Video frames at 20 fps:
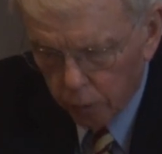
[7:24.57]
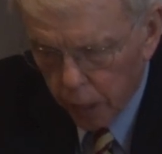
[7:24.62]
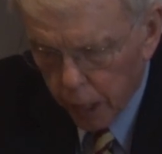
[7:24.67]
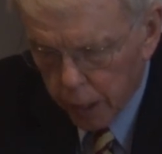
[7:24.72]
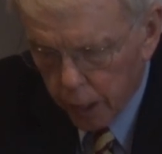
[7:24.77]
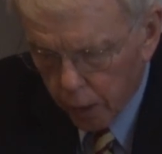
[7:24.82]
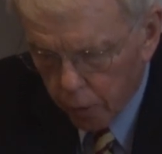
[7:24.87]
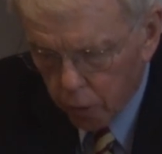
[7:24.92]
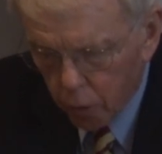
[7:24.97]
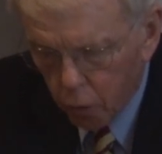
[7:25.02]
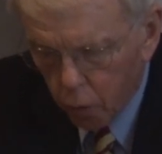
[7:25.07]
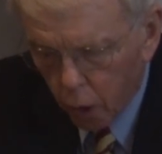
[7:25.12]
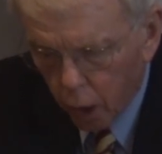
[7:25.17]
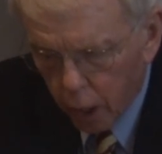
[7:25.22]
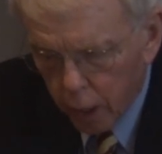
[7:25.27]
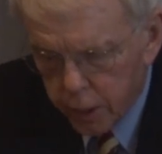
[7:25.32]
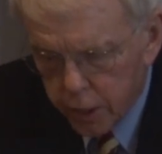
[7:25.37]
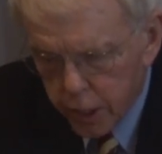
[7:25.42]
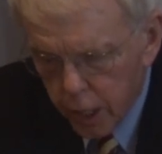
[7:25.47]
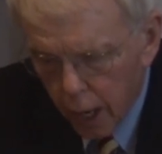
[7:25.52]
In other
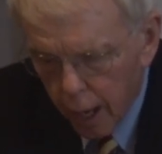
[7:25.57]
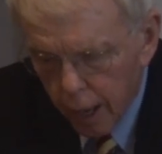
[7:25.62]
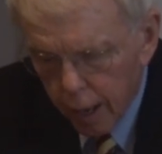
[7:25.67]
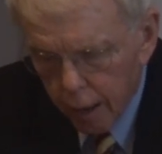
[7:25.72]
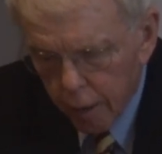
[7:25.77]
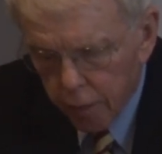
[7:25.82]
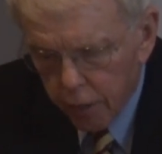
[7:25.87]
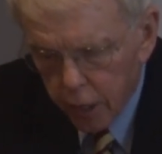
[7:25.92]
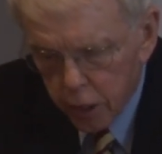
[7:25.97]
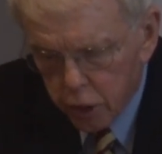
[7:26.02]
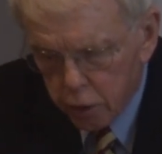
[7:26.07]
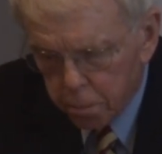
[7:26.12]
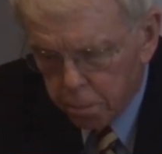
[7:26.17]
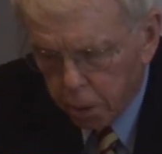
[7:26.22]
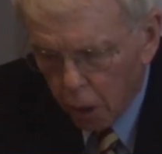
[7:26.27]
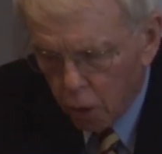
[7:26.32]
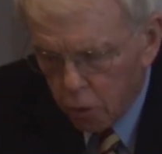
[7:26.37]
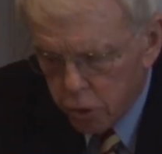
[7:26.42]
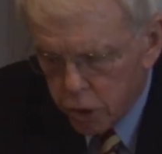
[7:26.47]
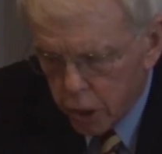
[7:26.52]
words, this
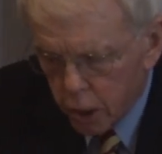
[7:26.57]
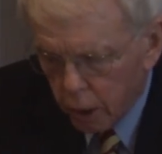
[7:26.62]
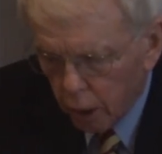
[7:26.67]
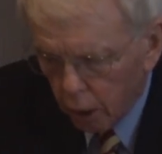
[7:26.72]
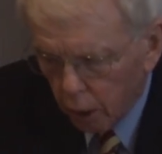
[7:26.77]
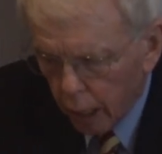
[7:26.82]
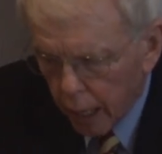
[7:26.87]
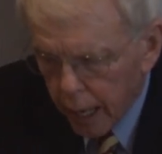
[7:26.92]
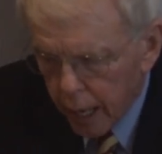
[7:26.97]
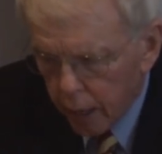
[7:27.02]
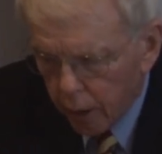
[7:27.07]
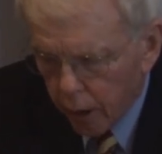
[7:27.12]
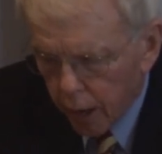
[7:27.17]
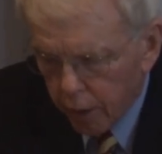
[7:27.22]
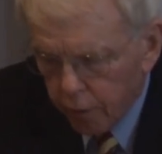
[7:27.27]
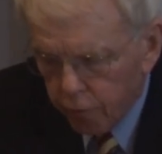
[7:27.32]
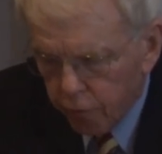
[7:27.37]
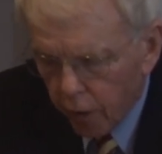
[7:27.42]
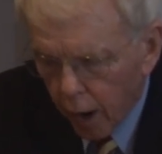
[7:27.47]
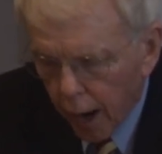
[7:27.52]
post-Scalia
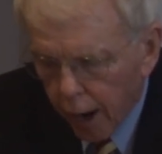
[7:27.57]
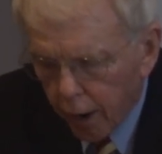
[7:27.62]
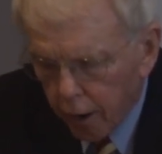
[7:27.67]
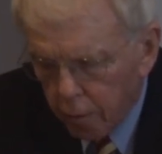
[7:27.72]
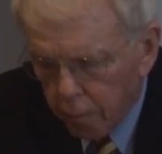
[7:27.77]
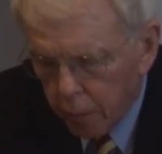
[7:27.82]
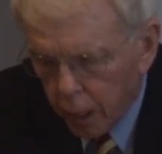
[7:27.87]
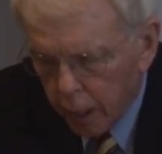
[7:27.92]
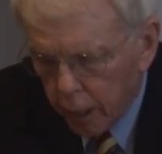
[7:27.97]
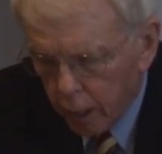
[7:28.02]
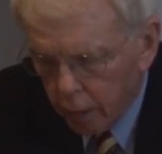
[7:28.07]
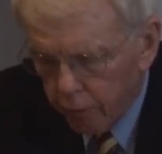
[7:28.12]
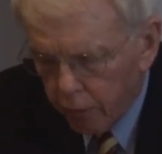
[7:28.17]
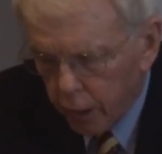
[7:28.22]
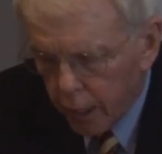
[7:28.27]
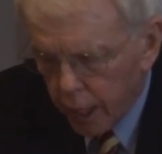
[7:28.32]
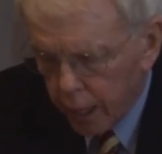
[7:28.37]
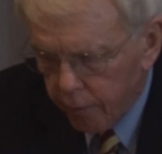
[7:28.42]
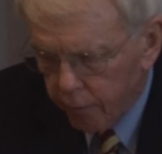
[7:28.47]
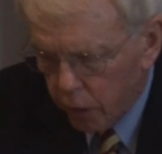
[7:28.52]
environment of
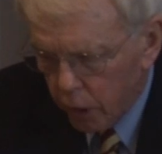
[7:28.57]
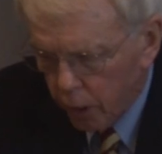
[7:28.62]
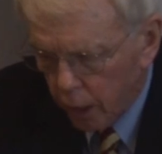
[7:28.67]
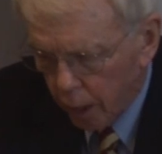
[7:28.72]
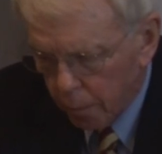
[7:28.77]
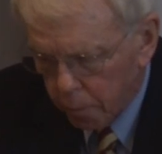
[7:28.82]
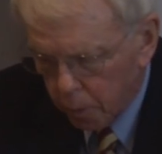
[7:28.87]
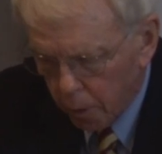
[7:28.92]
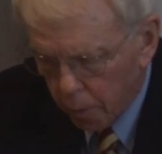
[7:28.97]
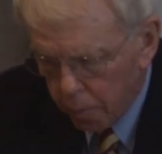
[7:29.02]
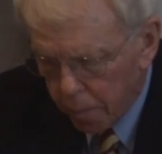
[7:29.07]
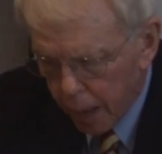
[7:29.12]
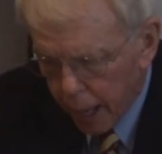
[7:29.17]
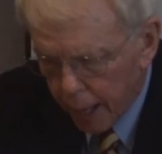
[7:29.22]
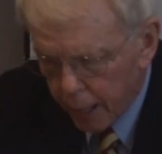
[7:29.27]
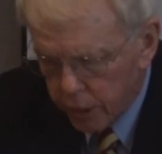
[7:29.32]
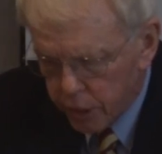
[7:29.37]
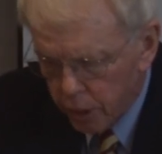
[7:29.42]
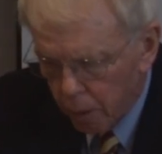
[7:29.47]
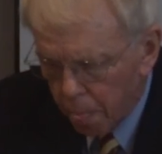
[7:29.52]
an even-numbered
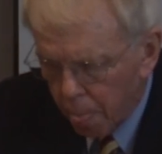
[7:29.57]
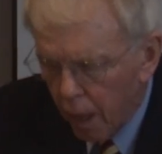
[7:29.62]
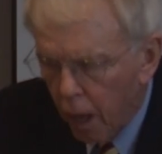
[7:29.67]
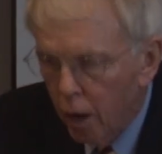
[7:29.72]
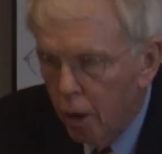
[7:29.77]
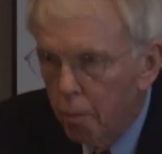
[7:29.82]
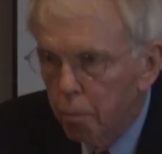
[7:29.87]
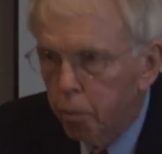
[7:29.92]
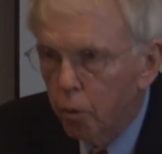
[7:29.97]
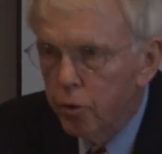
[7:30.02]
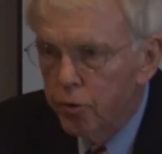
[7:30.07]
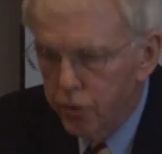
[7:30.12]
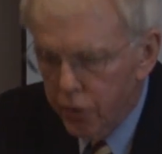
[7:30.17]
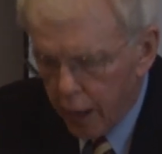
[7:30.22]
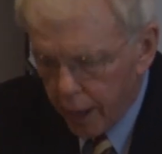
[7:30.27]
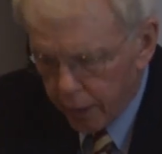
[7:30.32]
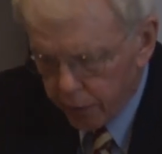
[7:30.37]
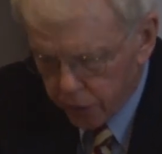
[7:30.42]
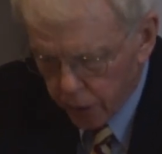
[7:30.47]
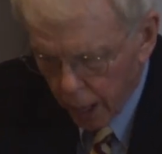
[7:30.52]
bench
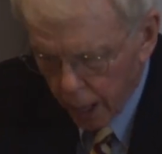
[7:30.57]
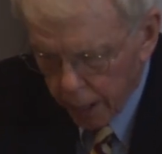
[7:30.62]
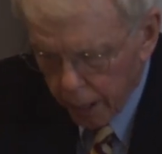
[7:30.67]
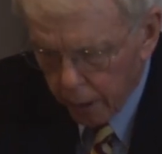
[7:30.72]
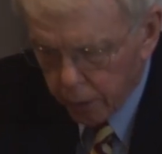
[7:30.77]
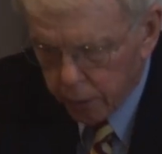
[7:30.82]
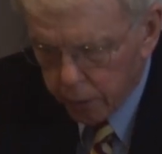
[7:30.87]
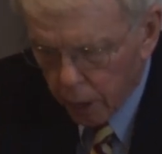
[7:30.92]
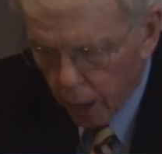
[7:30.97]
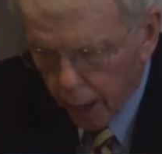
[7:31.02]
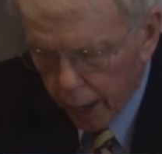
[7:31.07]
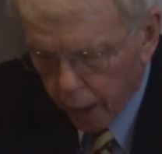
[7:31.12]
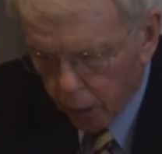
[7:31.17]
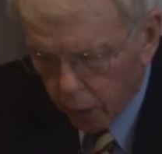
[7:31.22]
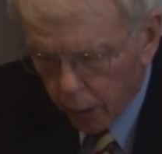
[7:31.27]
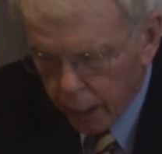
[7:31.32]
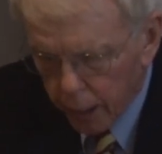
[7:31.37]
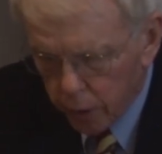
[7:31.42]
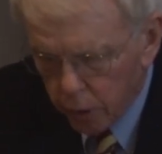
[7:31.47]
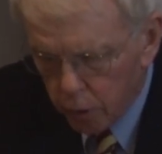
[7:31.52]
presents an
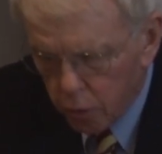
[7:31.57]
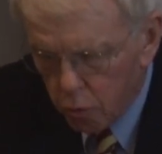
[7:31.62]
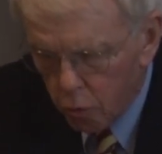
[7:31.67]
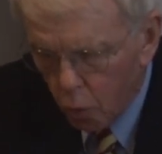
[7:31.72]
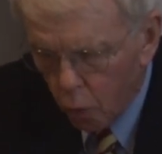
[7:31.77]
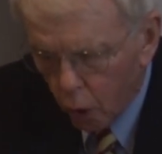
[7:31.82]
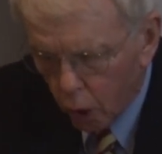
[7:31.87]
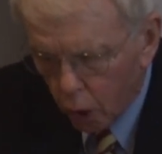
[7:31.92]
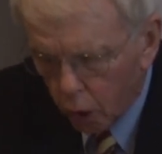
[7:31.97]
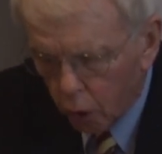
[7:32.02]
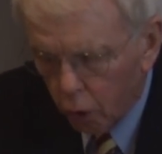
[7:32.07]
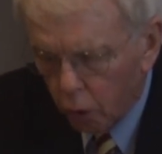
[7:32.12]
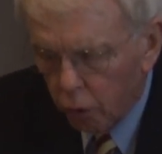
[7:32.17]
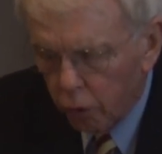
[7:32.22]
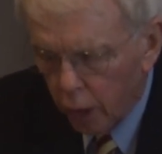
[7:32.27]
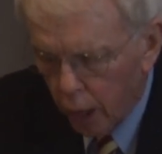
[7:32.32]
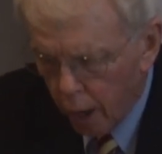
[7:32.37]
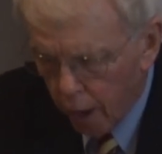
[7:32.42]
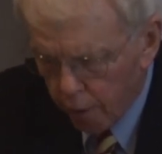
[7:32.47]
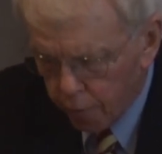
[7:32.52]
entirely new
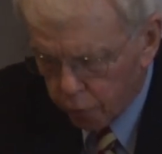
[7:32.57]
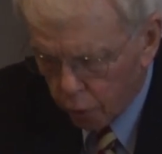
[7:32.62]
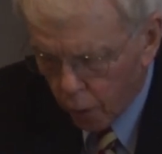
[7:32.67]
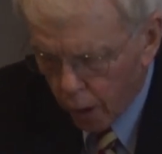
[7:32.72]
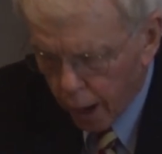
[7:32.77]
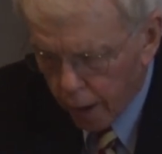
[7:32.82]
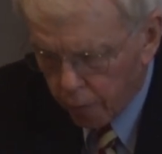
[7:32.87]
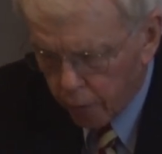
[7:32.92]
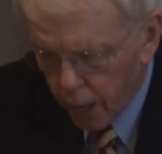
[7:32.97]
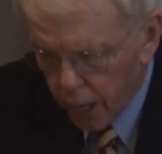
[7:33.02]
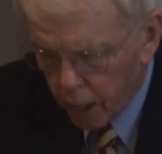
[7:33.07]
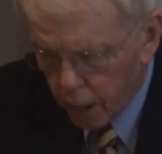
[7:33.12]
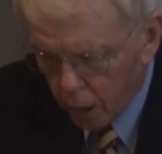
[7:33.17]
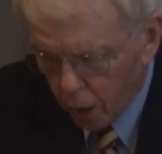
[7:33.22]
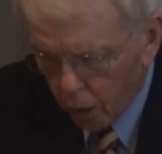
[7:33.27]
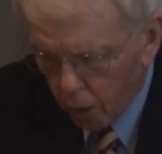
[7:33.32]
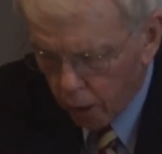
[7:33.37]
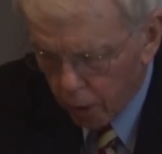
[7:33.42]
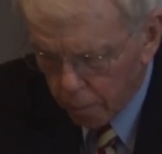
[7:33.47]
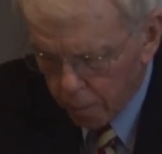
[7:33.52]
world for every
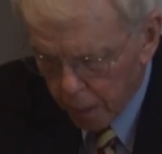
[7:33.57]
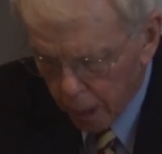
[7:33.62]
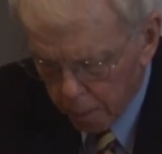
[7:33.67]
current